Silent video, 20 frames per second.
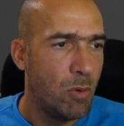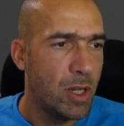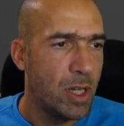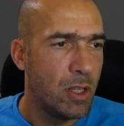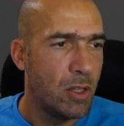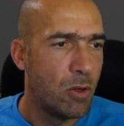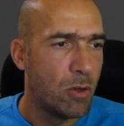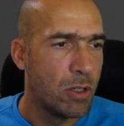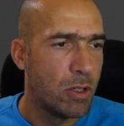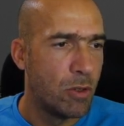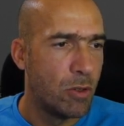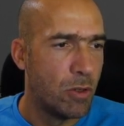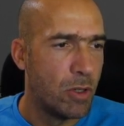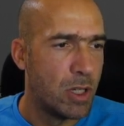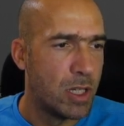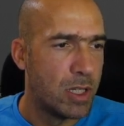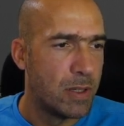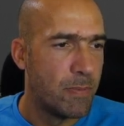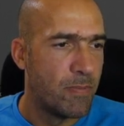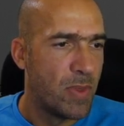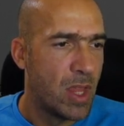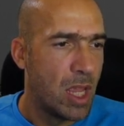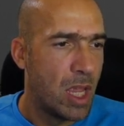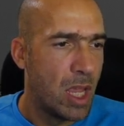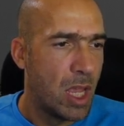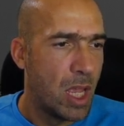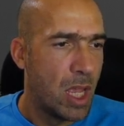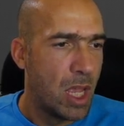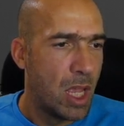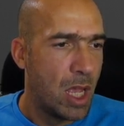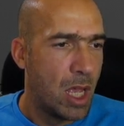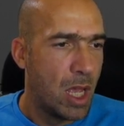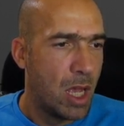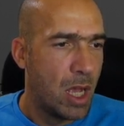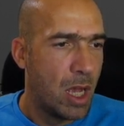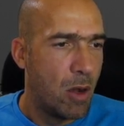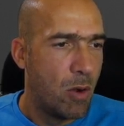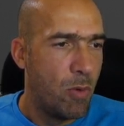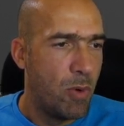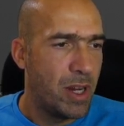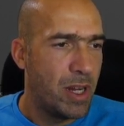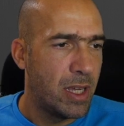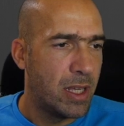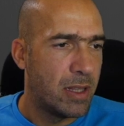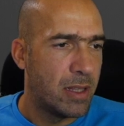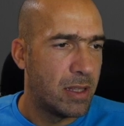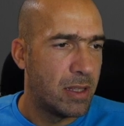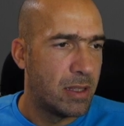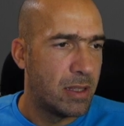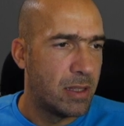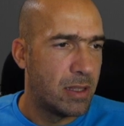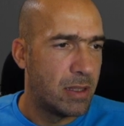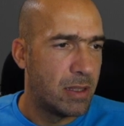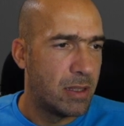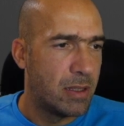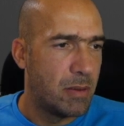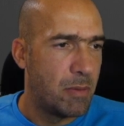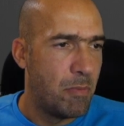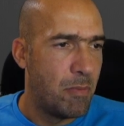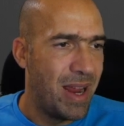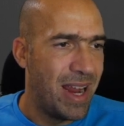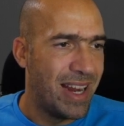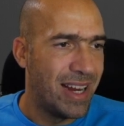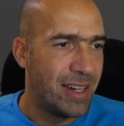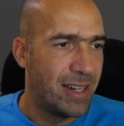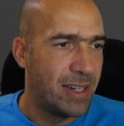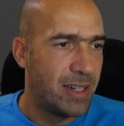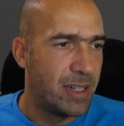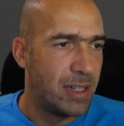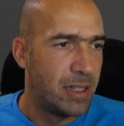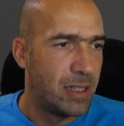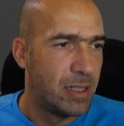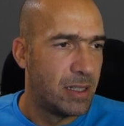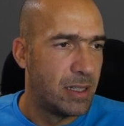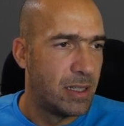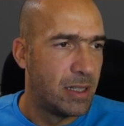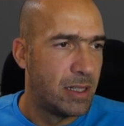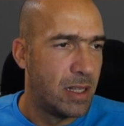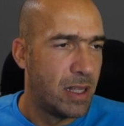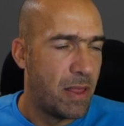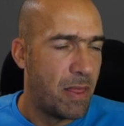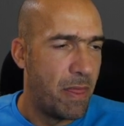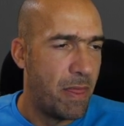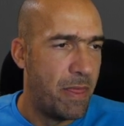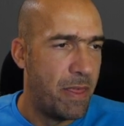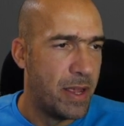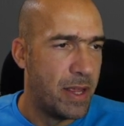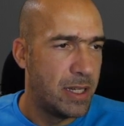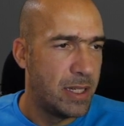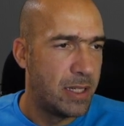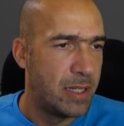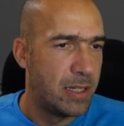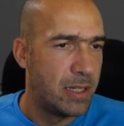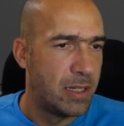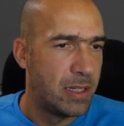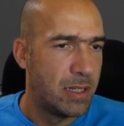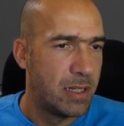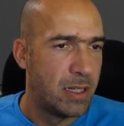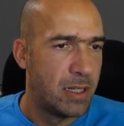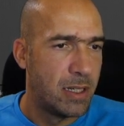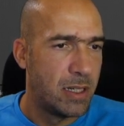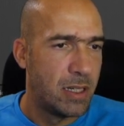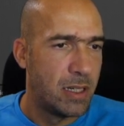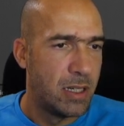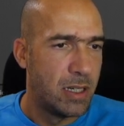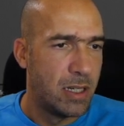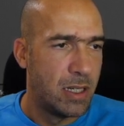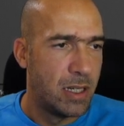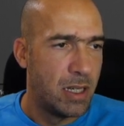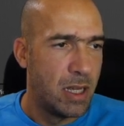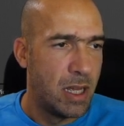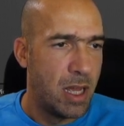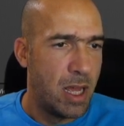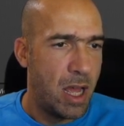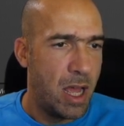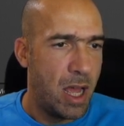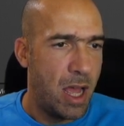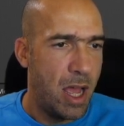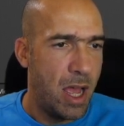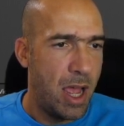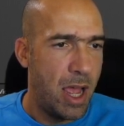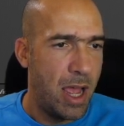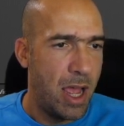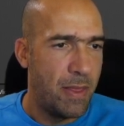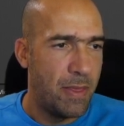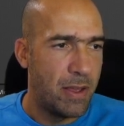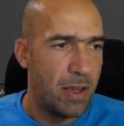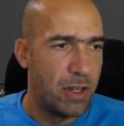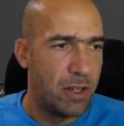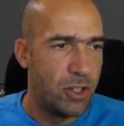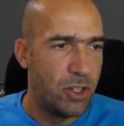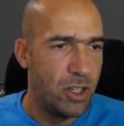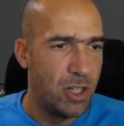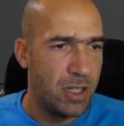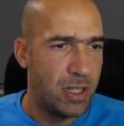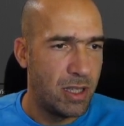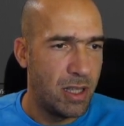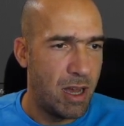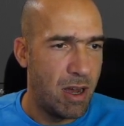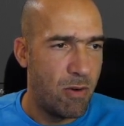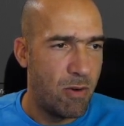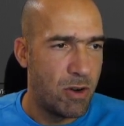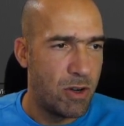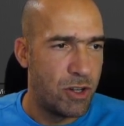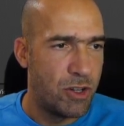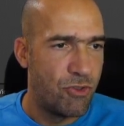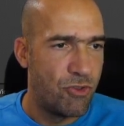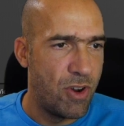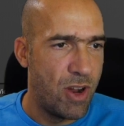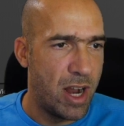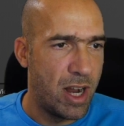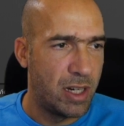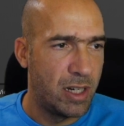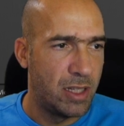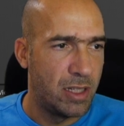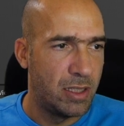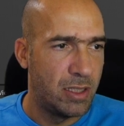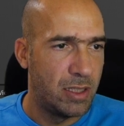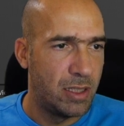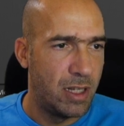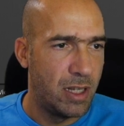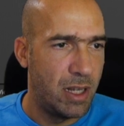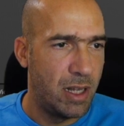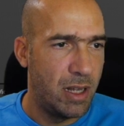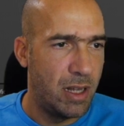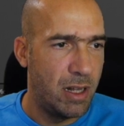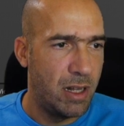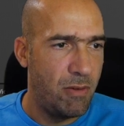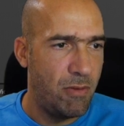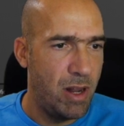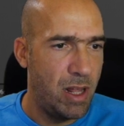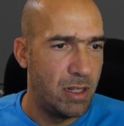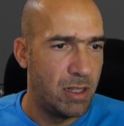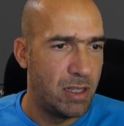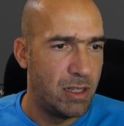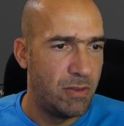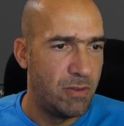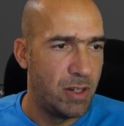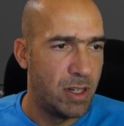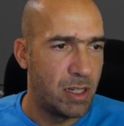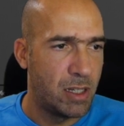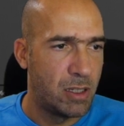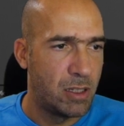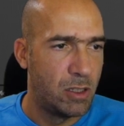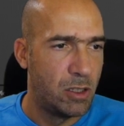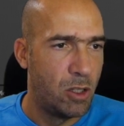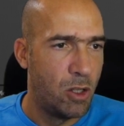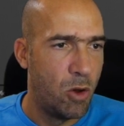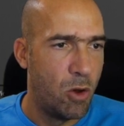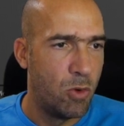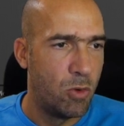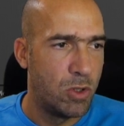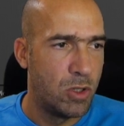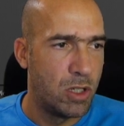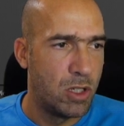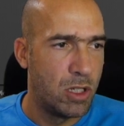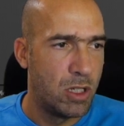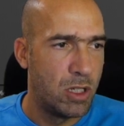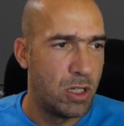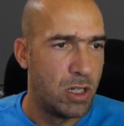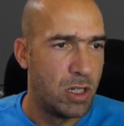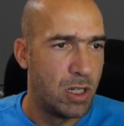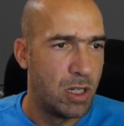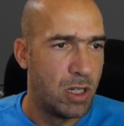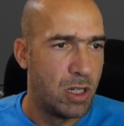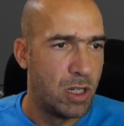We can also do this. We can make this and adjust our dragon relatively close